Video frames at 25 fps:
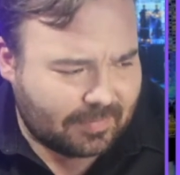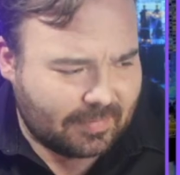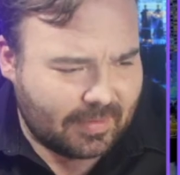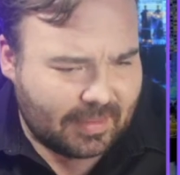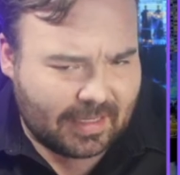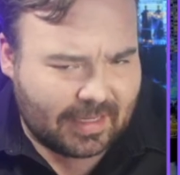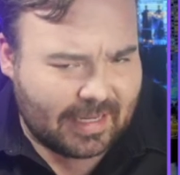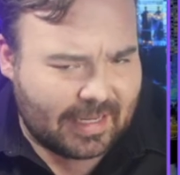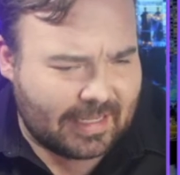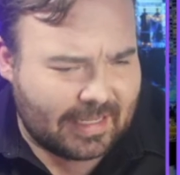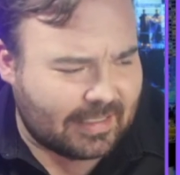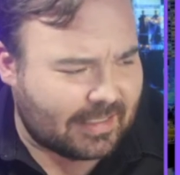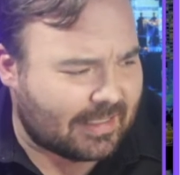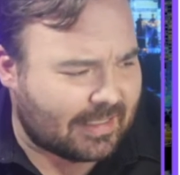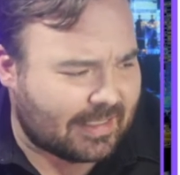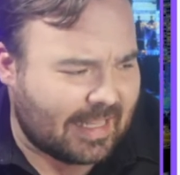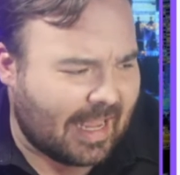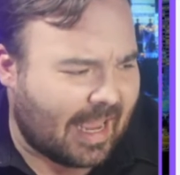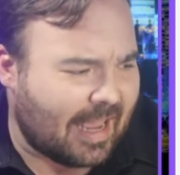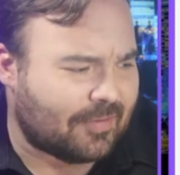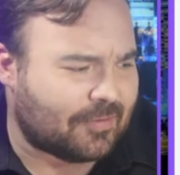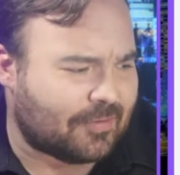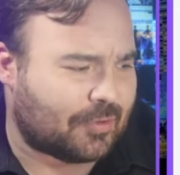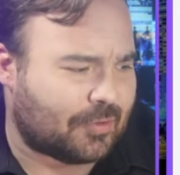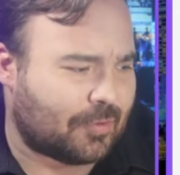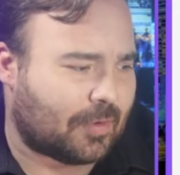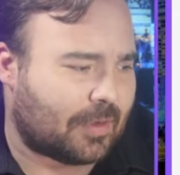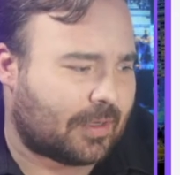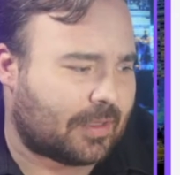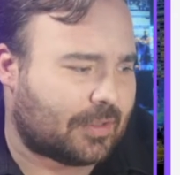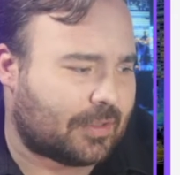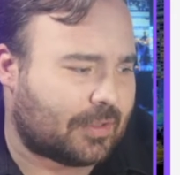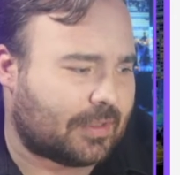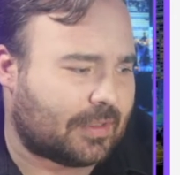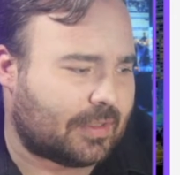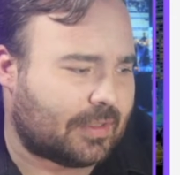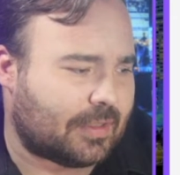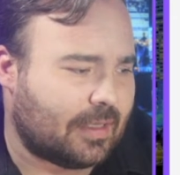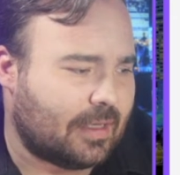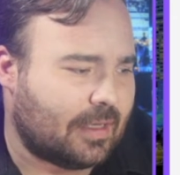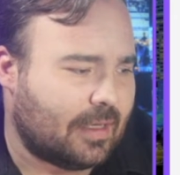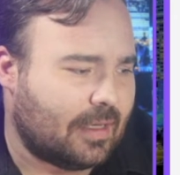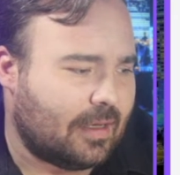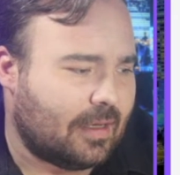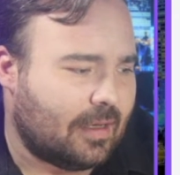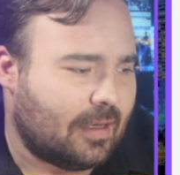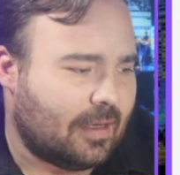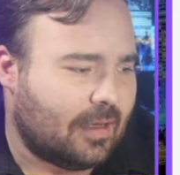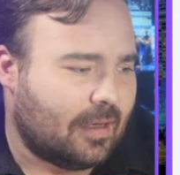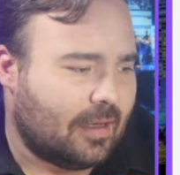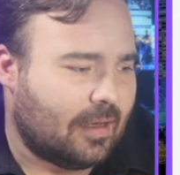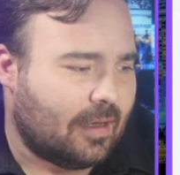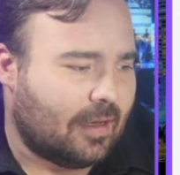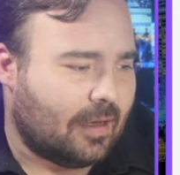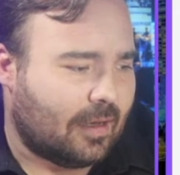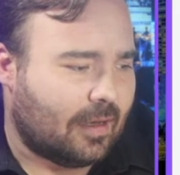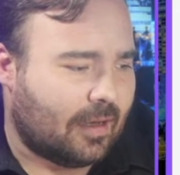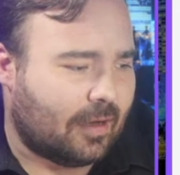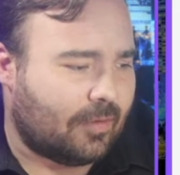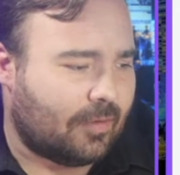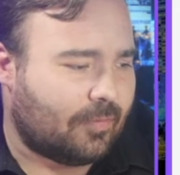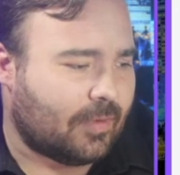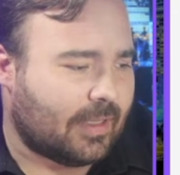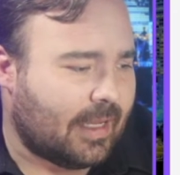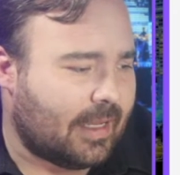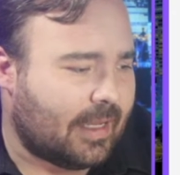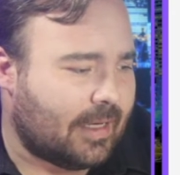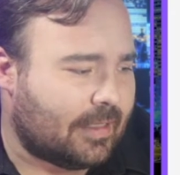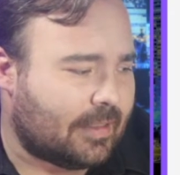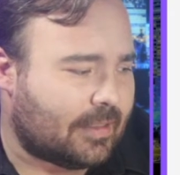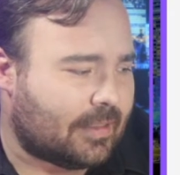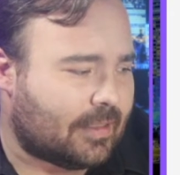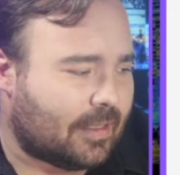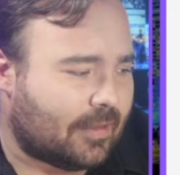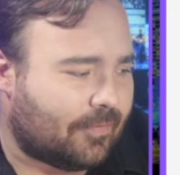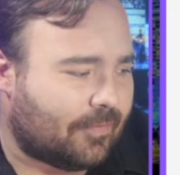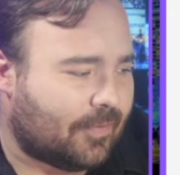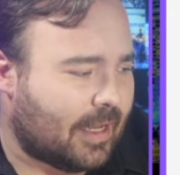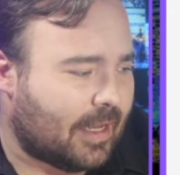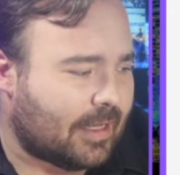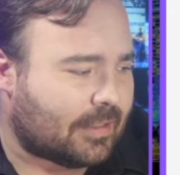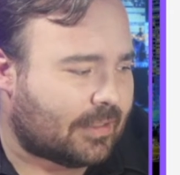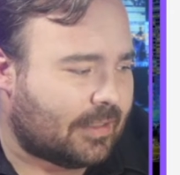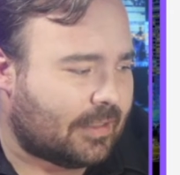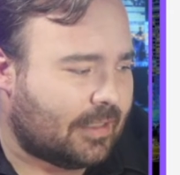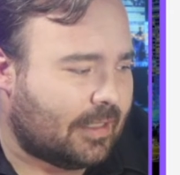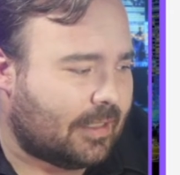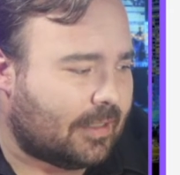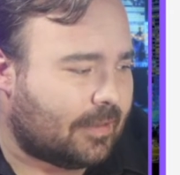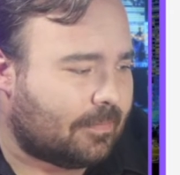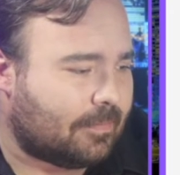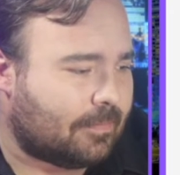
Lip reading: and staff shortages unrelated to the vaccine.